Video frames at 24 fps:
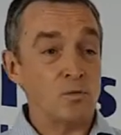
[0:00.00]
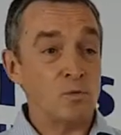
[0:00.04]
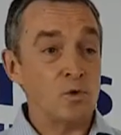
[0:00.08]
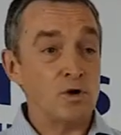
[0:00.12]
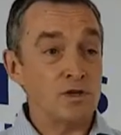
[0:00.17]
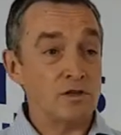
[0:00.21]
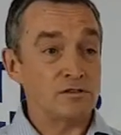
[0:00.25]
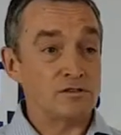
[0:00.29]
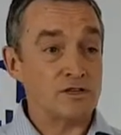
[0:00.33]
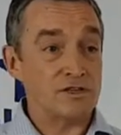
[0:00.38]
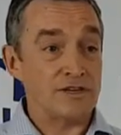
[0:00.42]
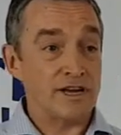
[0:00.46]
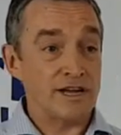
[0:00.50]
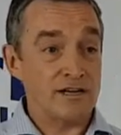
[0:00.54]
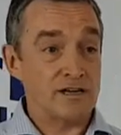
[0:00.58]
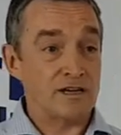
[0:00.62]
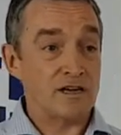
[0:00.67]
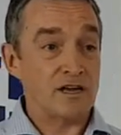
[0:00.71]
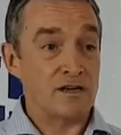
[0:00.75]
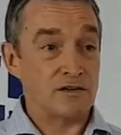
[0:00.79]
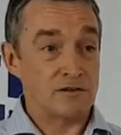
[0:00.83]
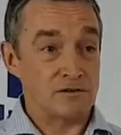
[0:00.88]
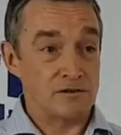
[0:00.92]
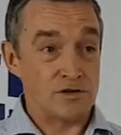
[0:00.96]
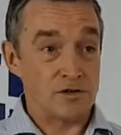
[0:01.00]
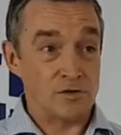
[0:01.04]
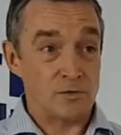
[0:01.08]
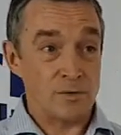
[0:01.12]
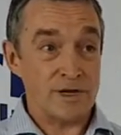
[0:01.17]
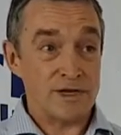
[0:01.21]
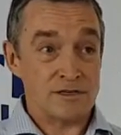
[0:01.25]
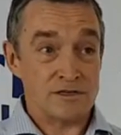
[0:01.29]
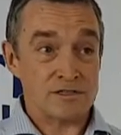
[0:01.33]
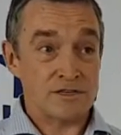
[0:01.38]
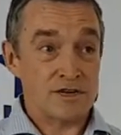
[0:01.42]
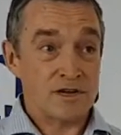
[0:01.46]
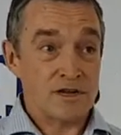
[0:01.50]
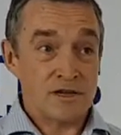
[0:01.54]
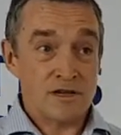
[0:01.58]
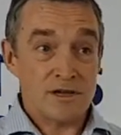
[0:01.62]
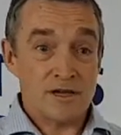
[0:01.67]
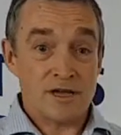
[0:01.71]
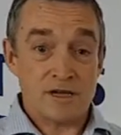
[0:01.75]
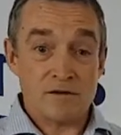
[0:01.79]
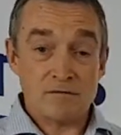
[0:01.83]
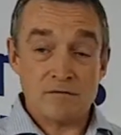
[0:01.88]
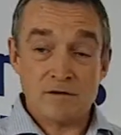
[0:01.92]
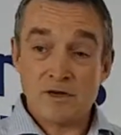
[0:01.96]
in the world today can't do it,
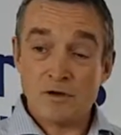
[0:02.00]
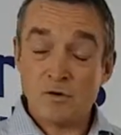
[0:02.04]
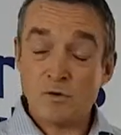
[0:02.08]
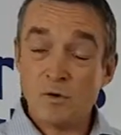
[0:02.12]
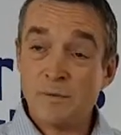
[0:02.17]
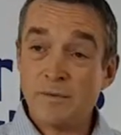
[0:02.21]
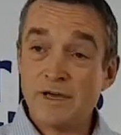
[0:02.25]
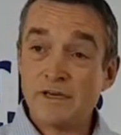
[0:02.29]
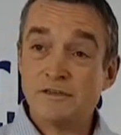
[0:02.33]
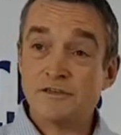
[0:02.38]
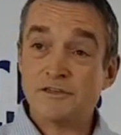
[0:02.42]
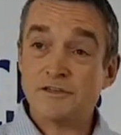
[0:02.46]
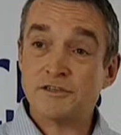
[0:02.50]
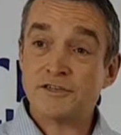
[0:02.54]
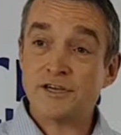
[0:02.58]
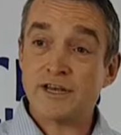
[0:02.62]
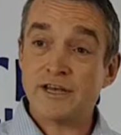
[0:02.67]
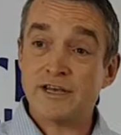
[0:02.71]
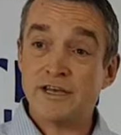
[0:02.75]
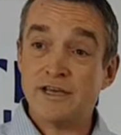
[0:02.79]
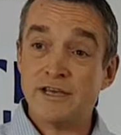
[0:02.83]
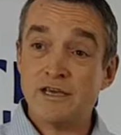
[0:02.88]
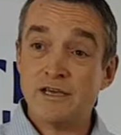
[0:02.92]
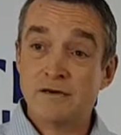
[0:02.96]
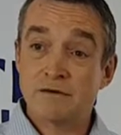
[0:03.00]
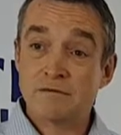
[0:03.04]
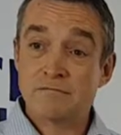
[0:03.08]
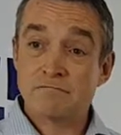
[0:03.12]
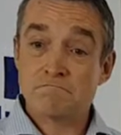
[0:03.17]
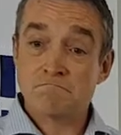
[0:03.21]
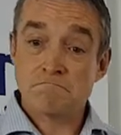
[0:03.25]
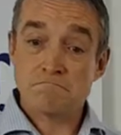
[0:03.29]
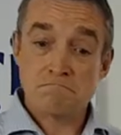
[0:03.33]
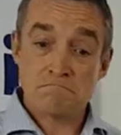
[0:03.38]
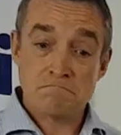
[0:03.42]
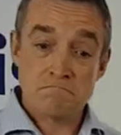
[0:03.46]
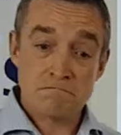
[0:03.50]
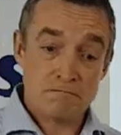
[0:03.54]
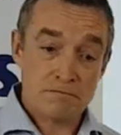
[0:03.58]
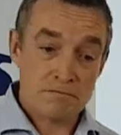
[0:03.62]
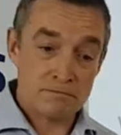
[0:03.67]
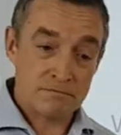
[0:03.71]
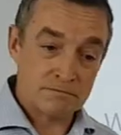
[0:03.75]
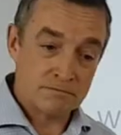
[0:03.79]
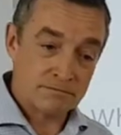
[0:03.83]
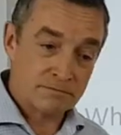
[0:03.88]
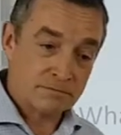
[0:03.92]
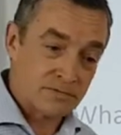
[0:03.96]
who am I to say
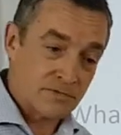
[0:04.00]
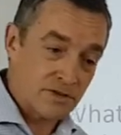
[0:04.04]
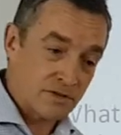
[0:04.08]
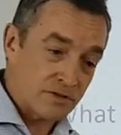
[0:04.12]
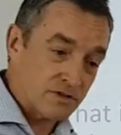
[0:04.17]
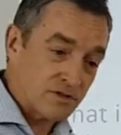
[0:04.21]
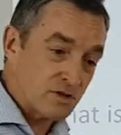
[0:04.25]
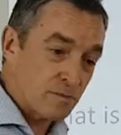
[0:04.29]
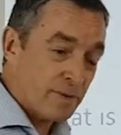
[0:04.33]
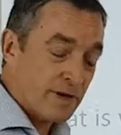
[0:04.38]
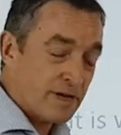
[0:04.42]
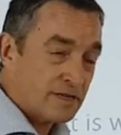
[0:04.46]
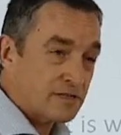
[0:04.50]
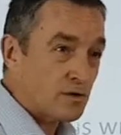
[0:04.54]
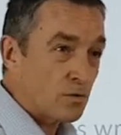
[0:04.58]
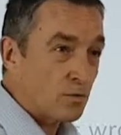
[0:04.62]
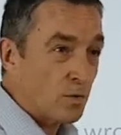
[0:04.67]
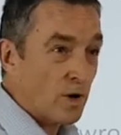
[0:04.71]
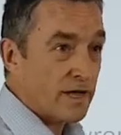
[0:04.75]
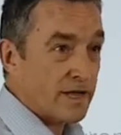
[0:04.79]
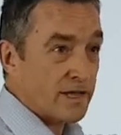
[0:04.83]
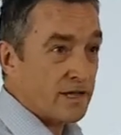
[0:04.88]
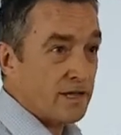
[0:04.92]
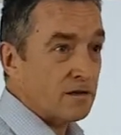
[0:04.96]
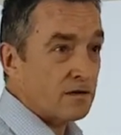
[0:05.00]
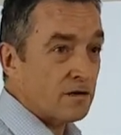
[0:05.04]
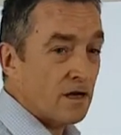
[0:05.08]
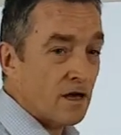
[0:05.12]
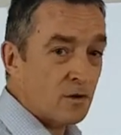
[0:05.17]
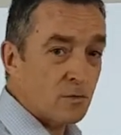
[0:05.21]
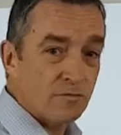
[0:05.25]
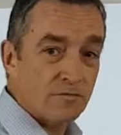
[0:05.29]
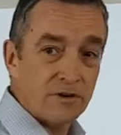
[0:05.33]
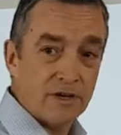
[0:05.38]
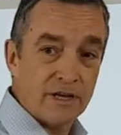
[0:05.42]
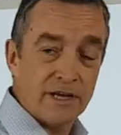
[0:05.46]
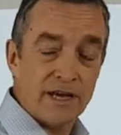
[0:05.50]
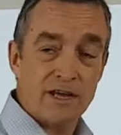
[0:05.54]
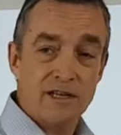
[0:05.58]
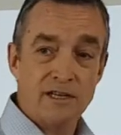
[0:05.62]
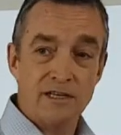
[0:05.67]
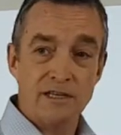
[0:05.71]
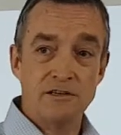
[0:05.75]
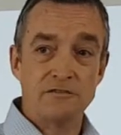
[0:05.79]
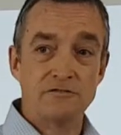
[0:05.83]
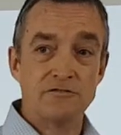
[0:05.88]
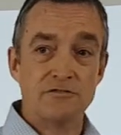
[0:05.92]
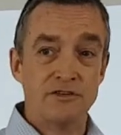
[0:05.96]
that there's a better way? Hopefully
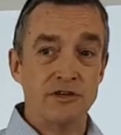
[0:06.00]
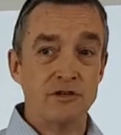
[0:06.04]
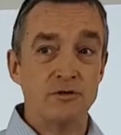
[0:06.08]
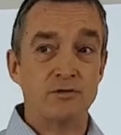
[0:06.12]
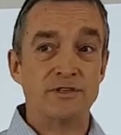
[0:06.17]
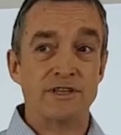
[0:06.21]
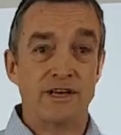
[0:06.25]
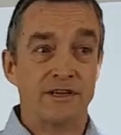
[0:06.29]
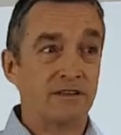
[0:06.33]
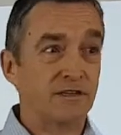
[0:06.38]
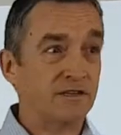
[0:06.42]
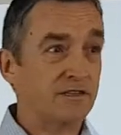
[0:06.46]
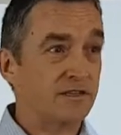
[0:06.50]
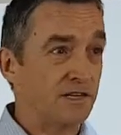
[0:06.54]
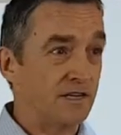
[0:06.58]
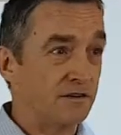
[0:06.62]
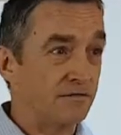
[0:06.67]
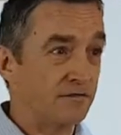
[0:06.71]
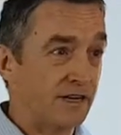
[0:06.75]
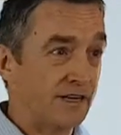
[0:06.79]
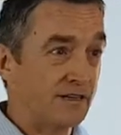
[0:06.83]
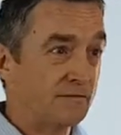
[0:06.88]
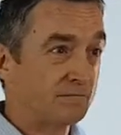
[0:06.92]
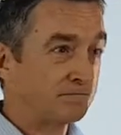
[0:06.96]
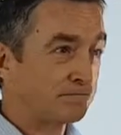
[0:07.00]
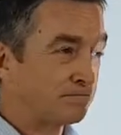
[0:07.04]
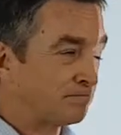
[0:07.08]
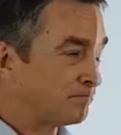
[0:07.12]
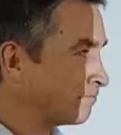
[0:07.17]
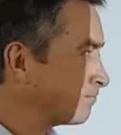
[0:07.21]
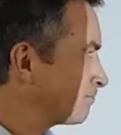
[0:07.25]
I'll introduce that this evening.